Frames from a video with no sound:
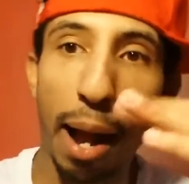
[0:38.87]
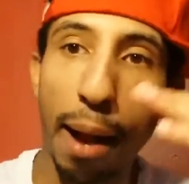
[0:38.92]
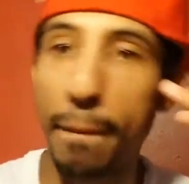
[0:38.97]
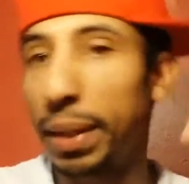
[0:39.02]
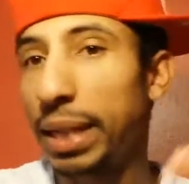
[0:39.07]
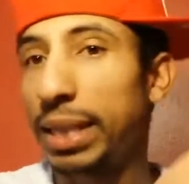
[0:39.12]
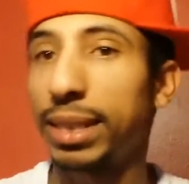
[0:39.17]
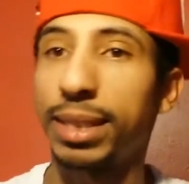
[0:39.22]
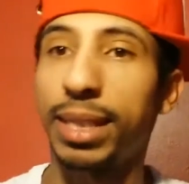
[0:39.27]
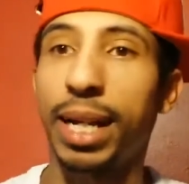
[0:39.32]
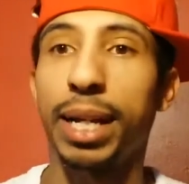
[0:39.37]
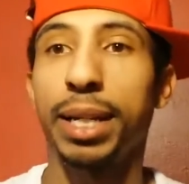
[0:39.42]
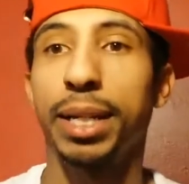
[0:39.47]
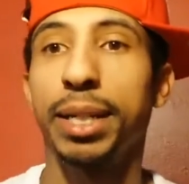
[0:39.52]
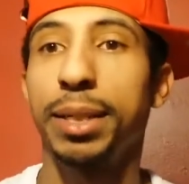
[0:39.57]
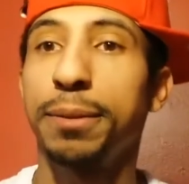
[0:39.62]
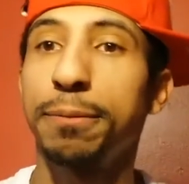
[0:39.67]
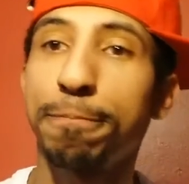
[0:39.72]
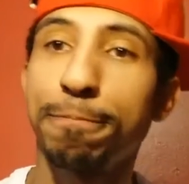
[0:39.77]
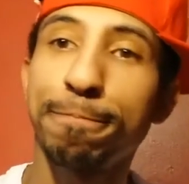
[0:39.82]
I'm
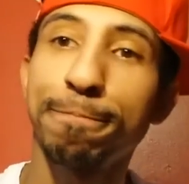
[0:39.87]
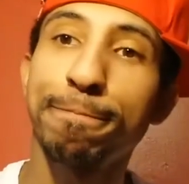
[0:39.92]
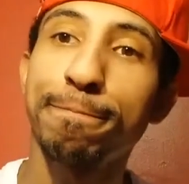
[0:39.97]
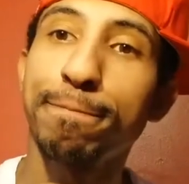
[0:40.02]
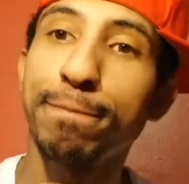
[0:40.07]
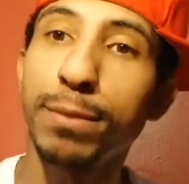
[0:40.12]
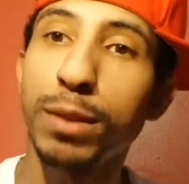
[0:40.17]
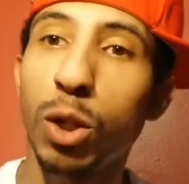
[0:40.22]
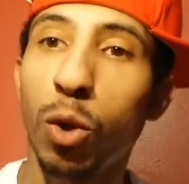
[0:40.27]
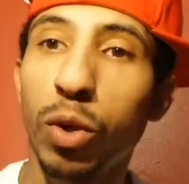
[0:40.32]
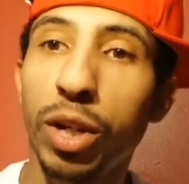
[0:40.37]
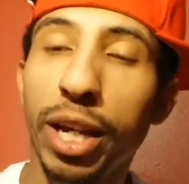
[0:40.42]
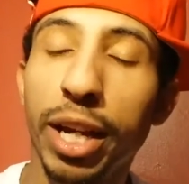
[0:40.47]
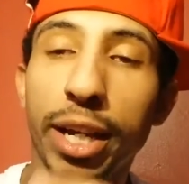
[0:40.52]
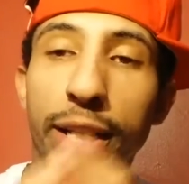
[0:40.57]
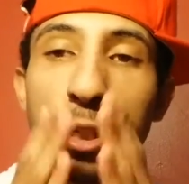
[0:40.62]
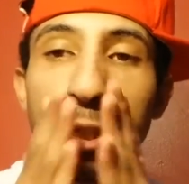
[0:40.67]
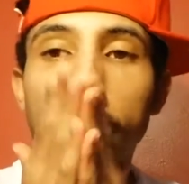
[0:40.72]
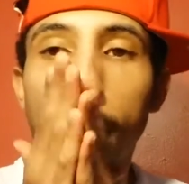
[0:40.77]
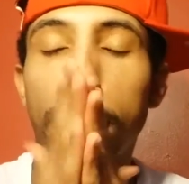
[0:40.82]
excited,
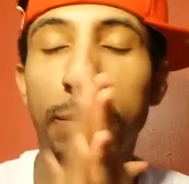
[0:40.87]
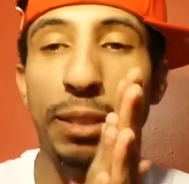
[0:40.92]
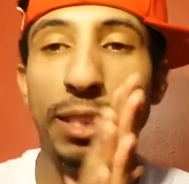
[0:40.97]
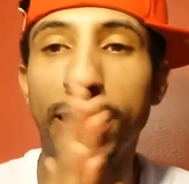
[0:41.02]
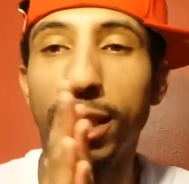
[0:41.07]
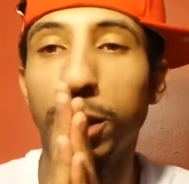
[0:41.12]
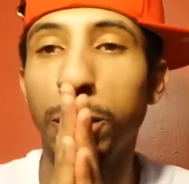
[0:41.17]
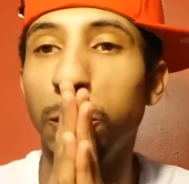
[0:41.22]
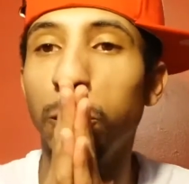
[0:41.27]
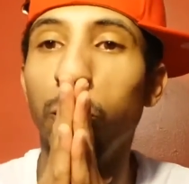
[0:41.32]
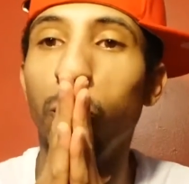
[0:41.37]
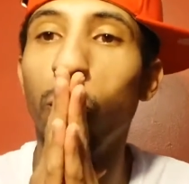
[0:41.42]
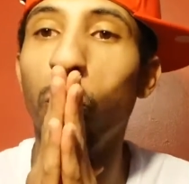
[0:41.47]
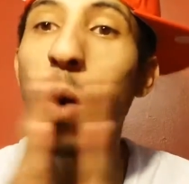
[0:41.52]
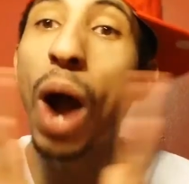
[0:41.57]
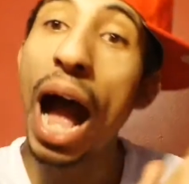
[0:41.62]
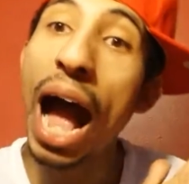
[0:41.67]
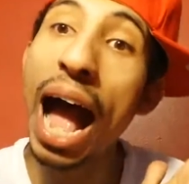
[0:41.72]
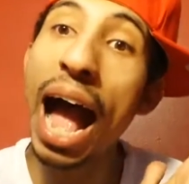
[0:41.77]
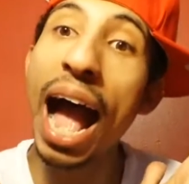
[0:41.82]
okay? And I'm gonna tell you
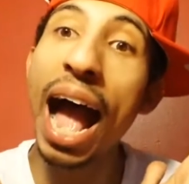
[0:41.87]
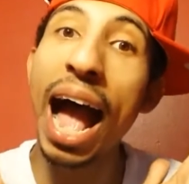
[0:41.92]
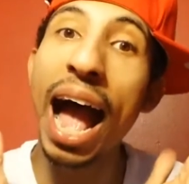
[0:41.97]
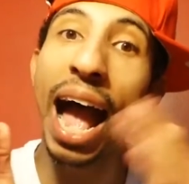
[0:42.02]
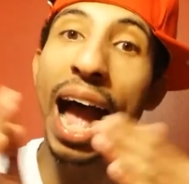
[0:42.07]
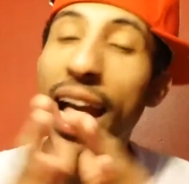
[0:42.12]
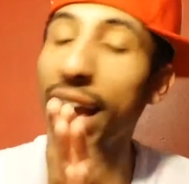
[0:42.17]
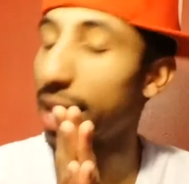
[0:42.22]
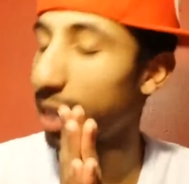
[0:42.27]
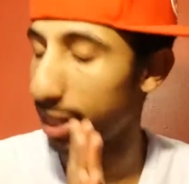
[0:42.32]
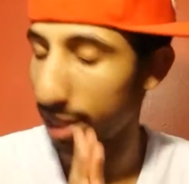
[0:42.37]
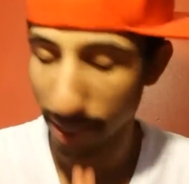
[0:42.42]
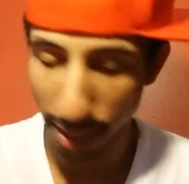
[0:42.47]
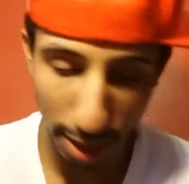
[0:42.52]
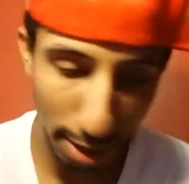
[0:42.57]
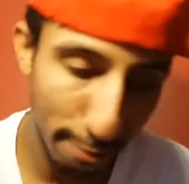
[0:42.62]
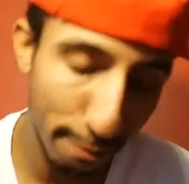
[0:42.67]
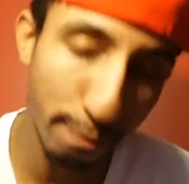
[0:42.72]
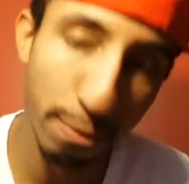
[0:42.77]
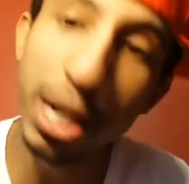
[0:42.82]
why.
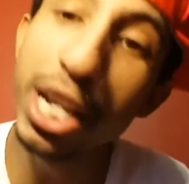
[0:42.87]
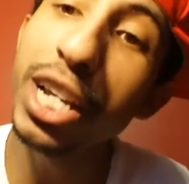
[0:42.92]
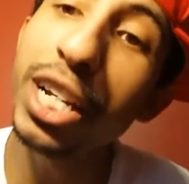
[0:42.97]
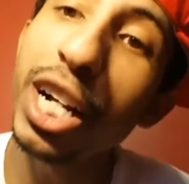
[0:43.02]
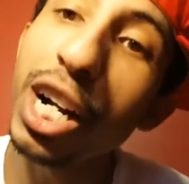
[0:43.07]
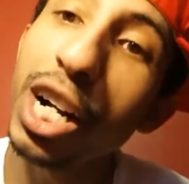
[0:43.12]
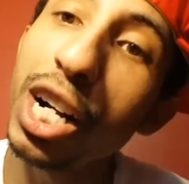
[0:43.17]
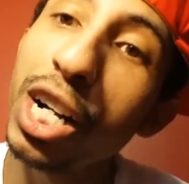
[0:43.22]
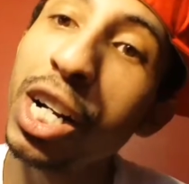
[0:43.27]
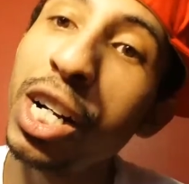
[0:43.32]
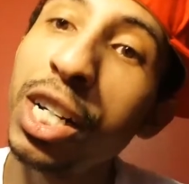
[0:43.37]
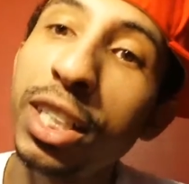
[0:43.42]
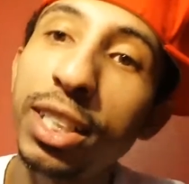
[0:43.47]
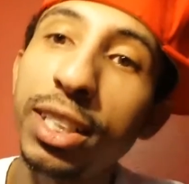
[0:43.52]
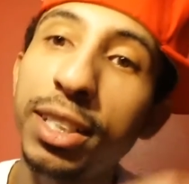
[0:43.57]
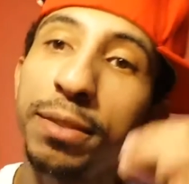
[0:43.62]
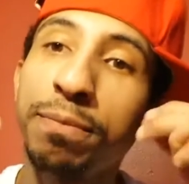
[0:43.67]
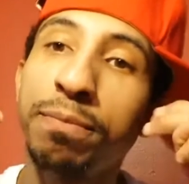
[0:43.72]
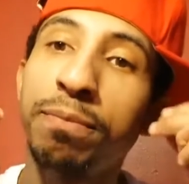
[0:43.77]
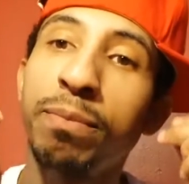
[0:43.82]

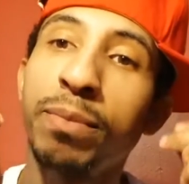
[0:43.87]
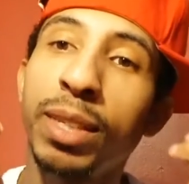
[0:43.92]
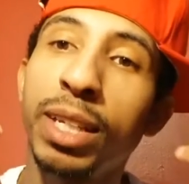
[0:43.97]
Because